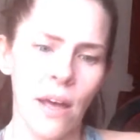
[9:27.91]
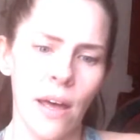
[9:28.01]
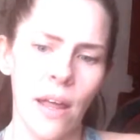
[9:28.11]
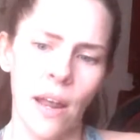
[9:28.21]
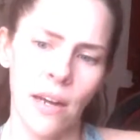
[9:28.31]

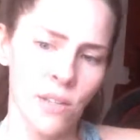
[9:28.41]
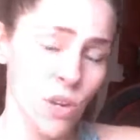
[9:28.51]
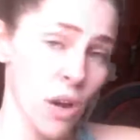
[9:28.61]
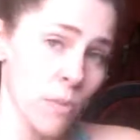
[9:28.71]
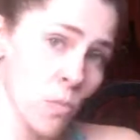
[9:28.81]
And I can
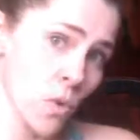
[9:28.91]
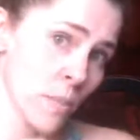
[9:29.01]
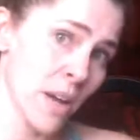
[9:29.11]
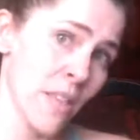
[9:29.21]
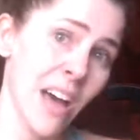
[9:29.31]
talk more
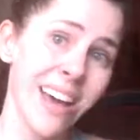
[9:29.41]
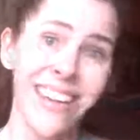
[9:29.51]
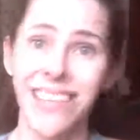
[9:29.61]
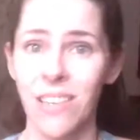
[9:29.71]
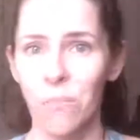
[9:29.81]
about
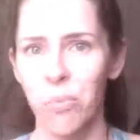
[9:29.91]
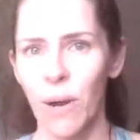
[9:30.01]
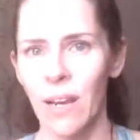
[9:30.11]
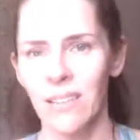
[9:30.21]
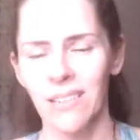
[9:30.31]
that at some
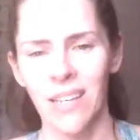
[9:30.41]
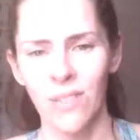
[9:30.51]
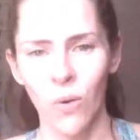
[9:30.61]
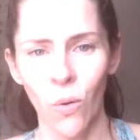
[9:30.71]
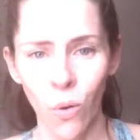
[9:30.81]
point.
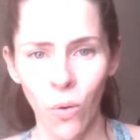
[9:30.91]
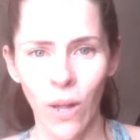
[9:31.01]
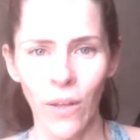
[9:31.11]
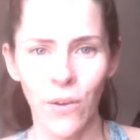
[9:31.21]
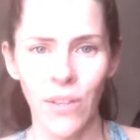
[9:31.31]
That's a
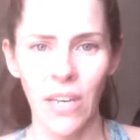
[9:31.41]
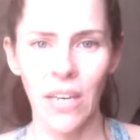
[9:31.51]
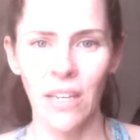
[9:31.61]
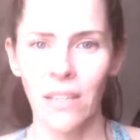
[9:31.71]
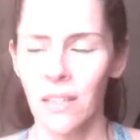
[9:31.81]
whole other thing.